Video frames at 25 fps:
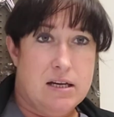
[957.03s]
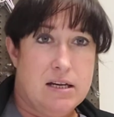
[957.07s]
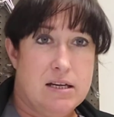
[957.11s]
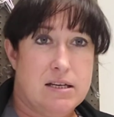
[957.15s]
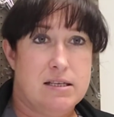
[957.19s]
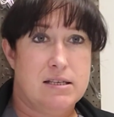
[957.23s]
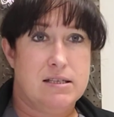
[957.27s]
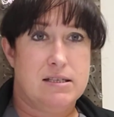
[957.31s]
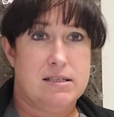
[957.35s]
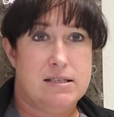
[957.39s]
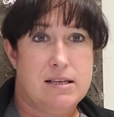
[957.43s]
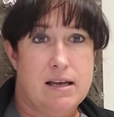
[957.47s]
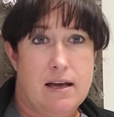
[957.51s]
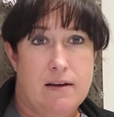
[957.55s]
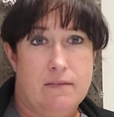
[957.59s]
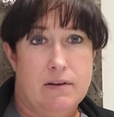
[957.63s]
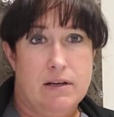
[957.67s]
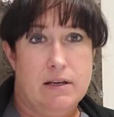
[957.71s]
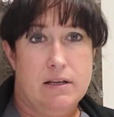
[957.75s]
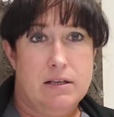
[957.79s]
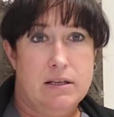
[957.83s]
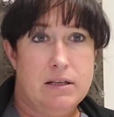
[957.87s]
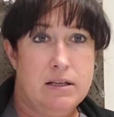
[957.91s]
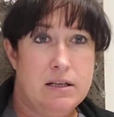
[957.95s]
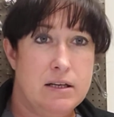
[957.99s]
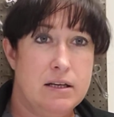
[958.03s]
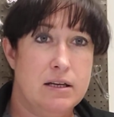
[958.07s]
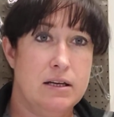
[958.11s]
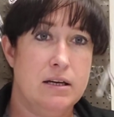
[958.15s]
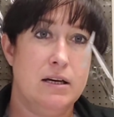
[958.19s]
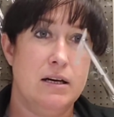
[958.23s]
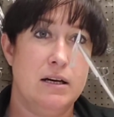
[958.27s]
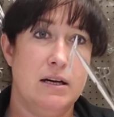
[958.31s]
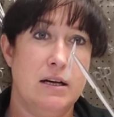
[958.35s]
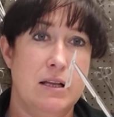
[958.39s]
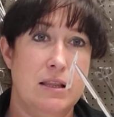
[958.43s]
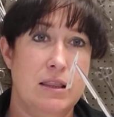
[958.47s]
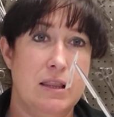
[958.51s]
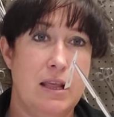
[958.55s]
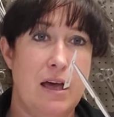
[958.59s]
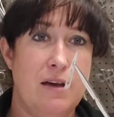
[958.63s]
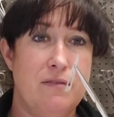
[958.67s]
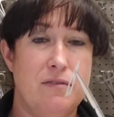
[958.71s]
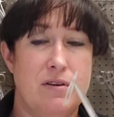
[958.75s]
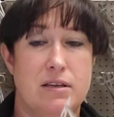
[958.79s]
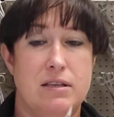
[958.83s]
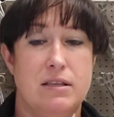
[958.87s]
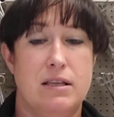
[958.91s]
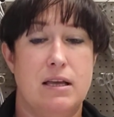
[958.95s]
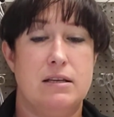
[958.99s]

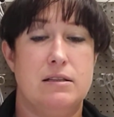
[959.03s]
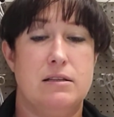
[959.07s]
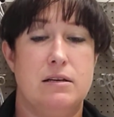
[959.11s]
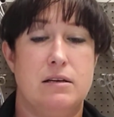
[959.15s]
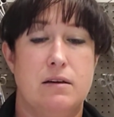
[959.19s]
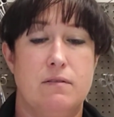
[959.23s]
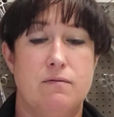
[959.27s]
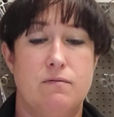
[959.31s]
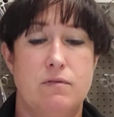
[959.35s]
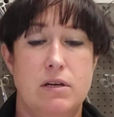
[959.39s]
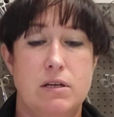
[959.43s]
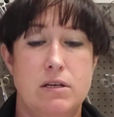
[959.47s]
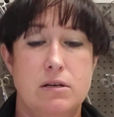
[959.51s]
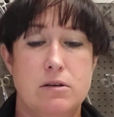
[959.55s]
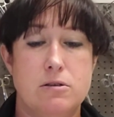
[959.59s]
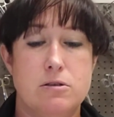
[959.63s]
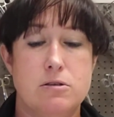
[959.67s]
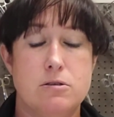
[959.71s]
7-11, like the convenience